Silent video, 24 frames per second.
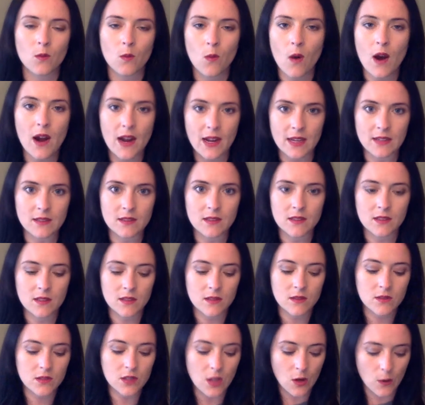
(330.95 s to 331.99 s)
wines.
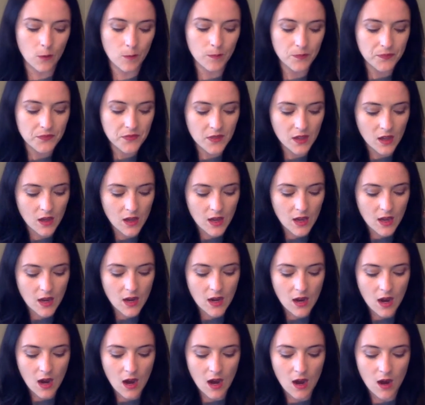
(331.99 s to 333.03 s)
So
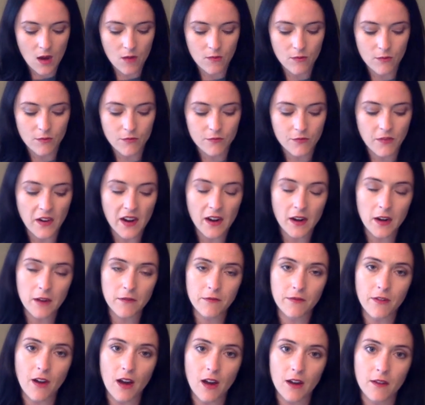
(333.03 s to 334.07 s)
very
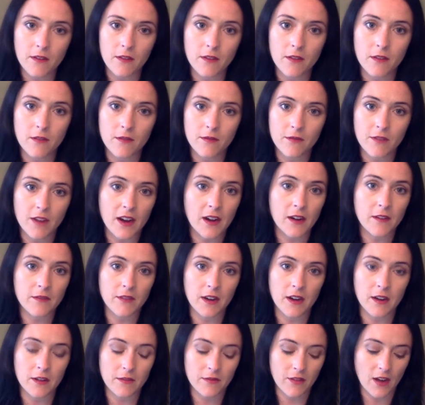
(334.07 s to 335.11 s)
fun, very,
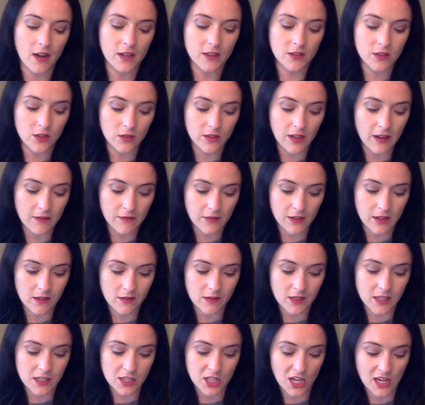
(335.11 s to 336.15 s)
very fun. So
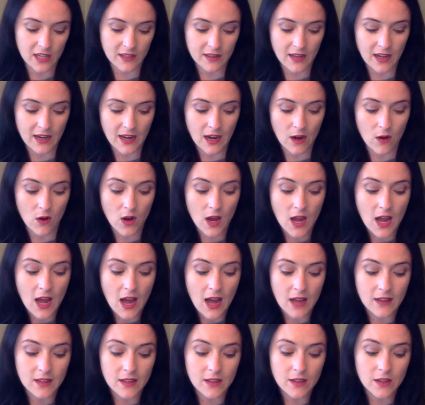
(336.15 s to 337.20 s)
definitely check that out.
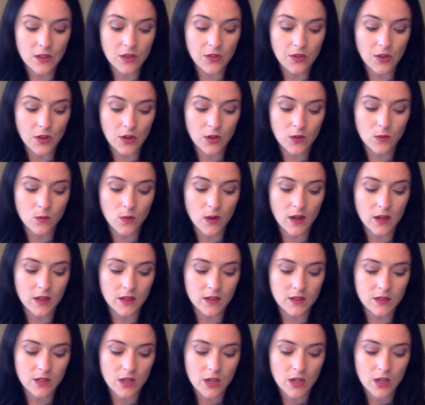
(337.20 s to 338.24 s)
And then the third
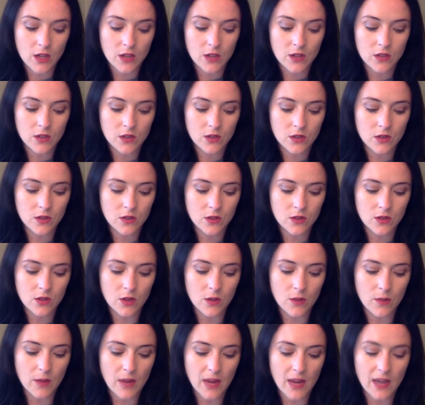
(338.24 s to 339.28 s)
was
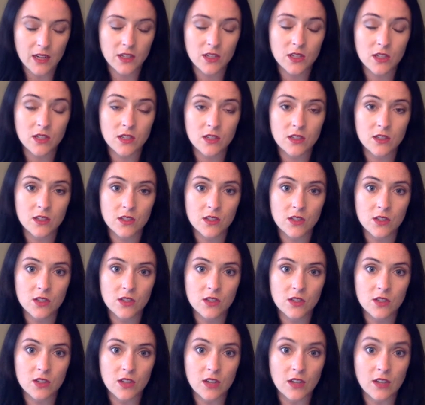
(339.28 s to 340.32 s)
Domain
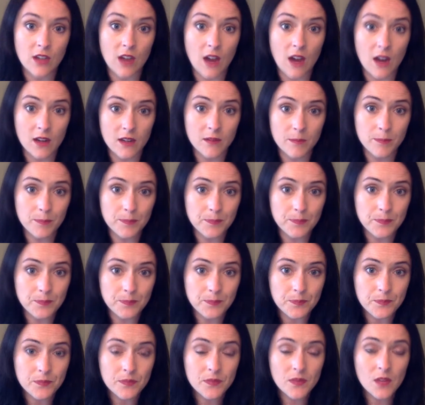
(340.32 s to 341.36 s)
Chandon,
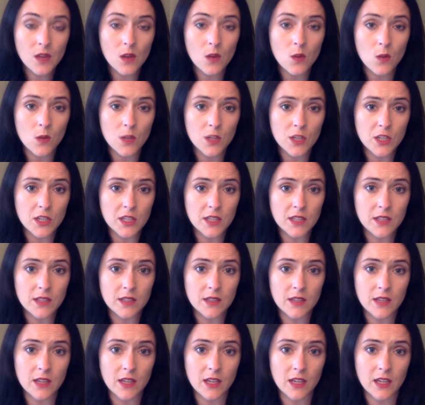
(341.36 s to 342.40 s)
which is
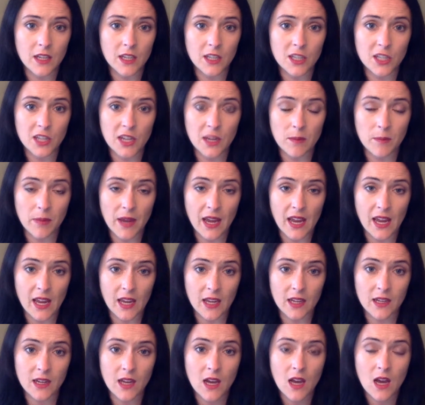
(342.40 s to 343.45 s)
the
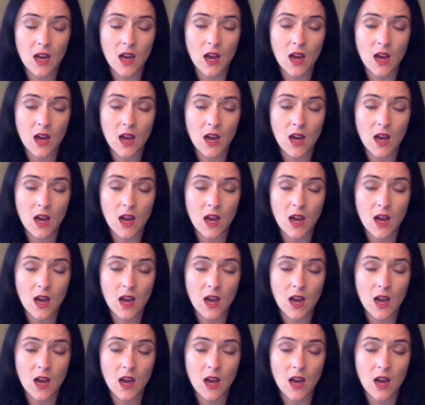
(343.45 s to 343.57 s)
champagne